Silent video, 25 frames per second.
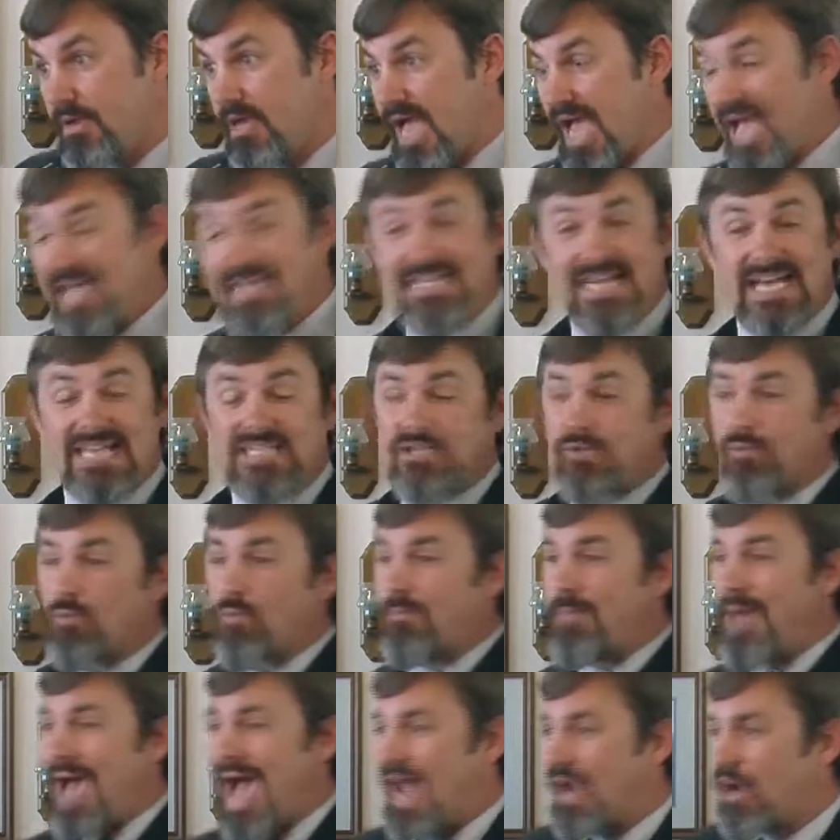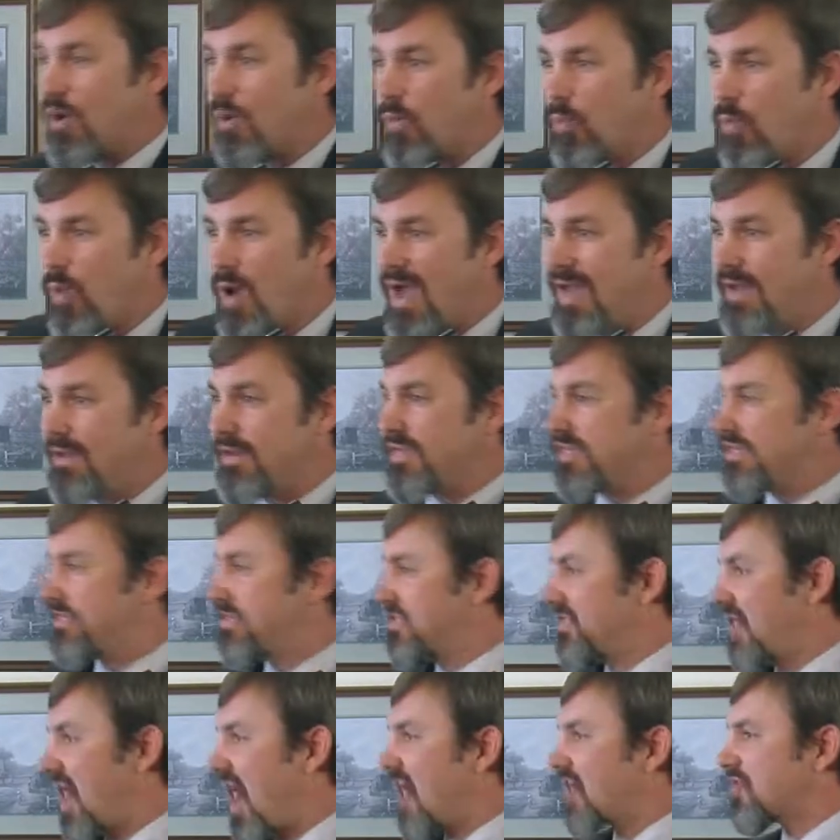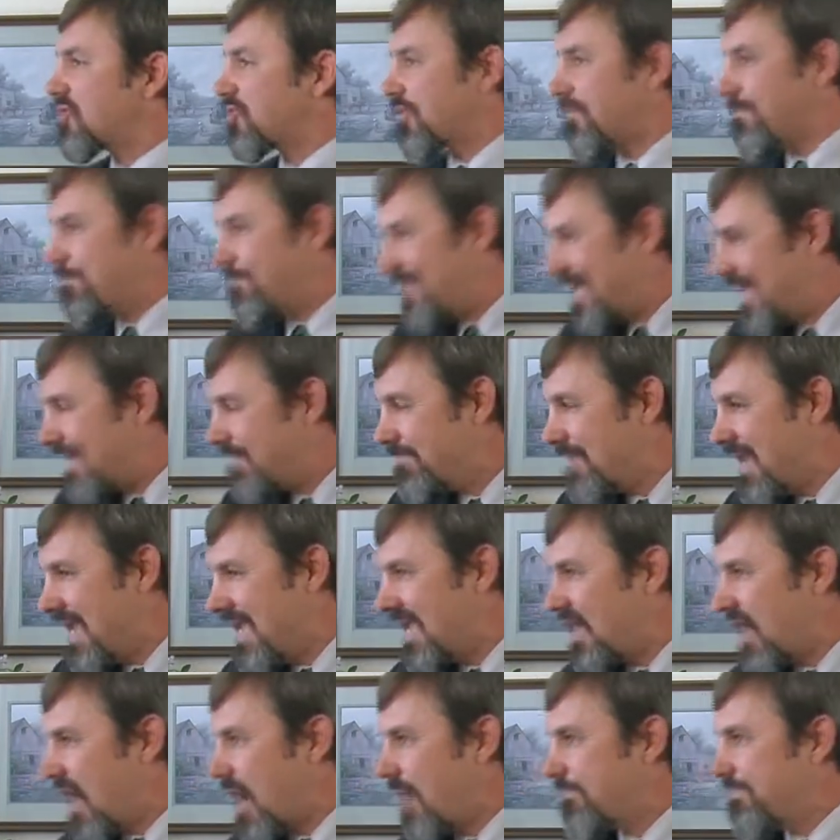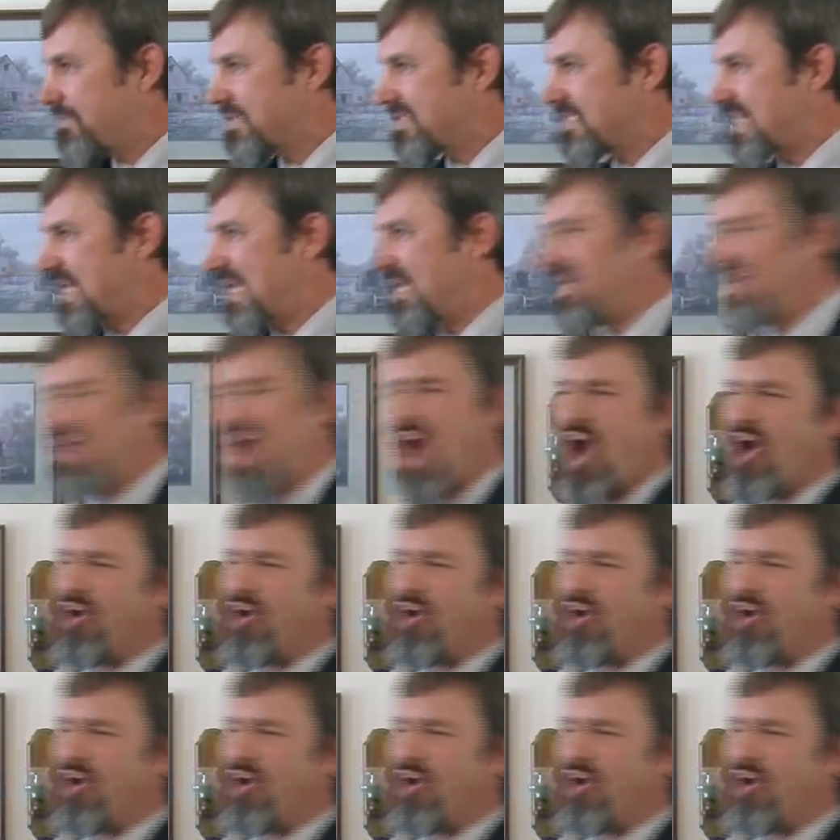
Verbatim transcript: It doesn't matter what Dr. Men make up to say, no,